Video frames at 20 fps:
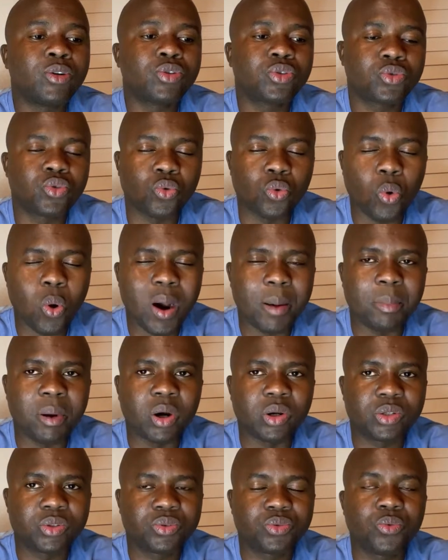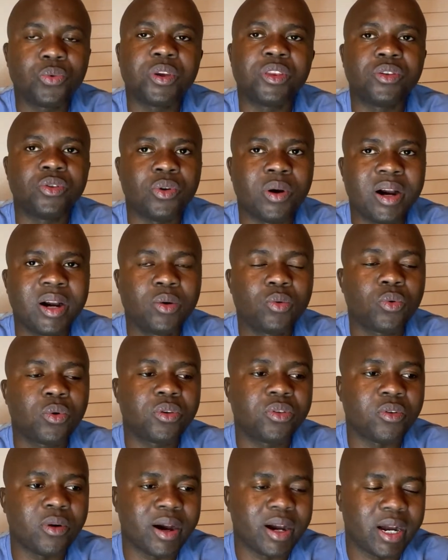to go about with your
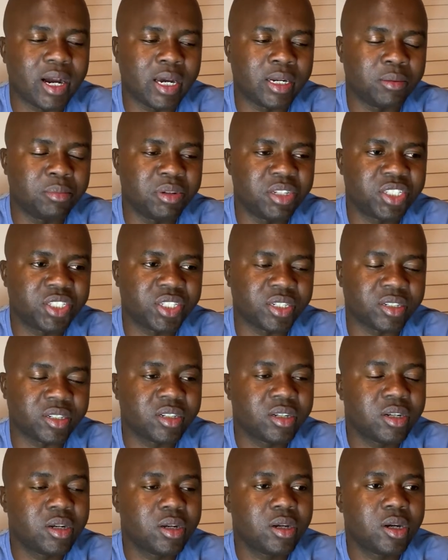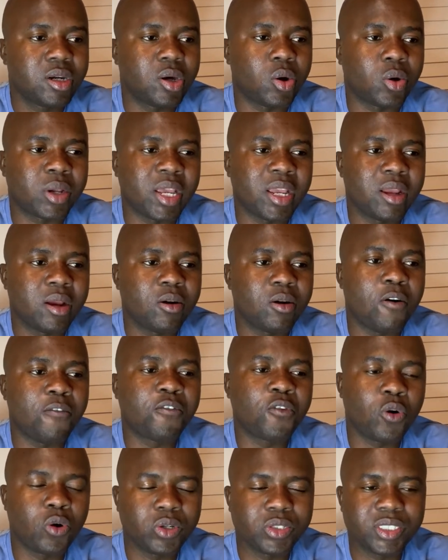admission. Okay, of
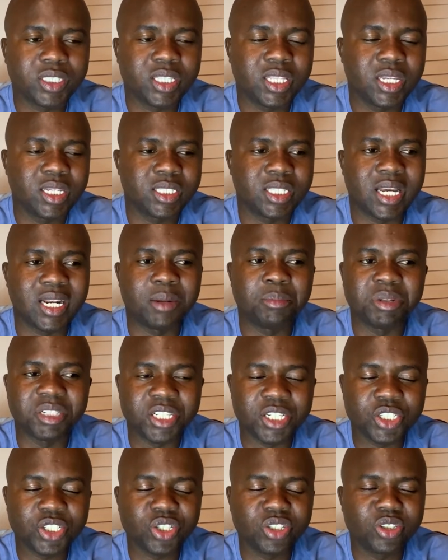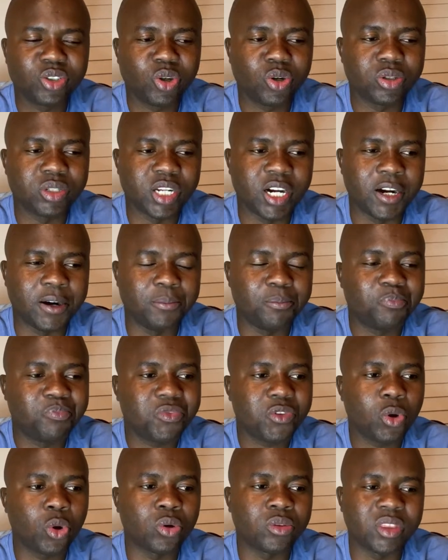course there's a limitation
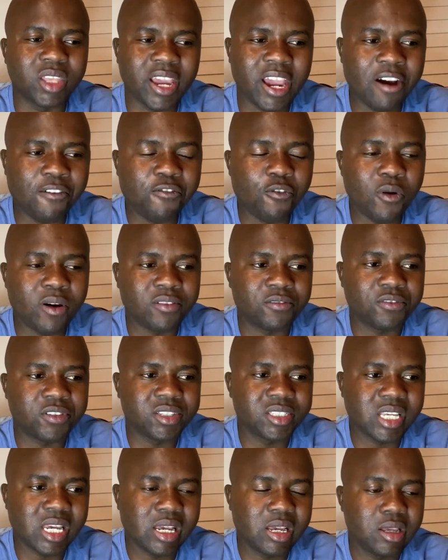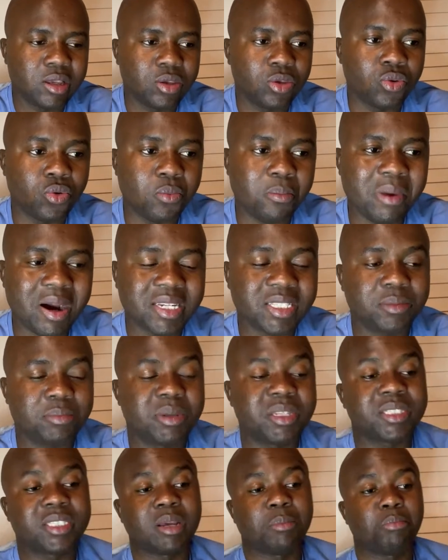on the F1 visa. You must
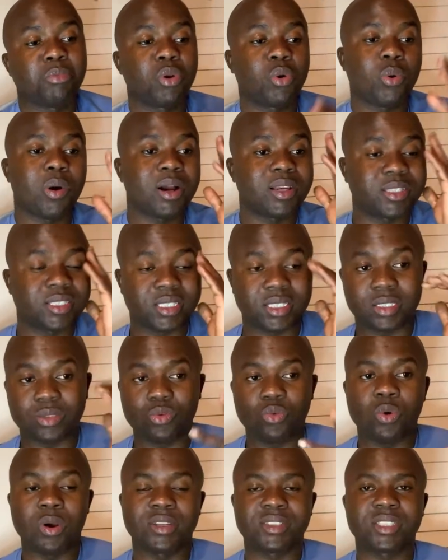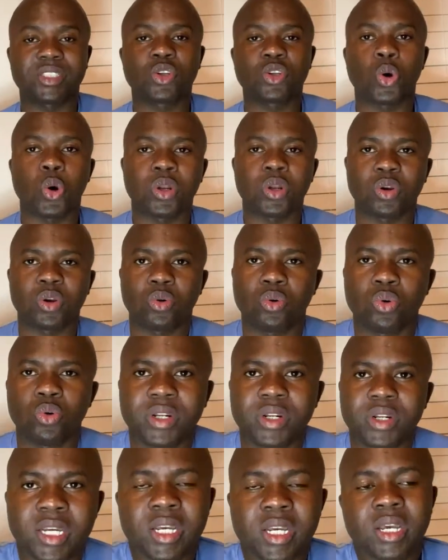be somebody who has scored
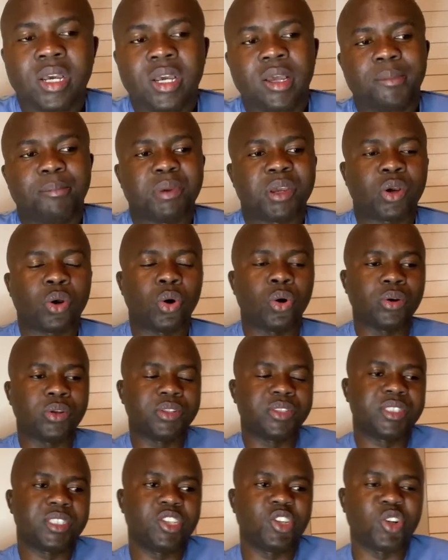good, because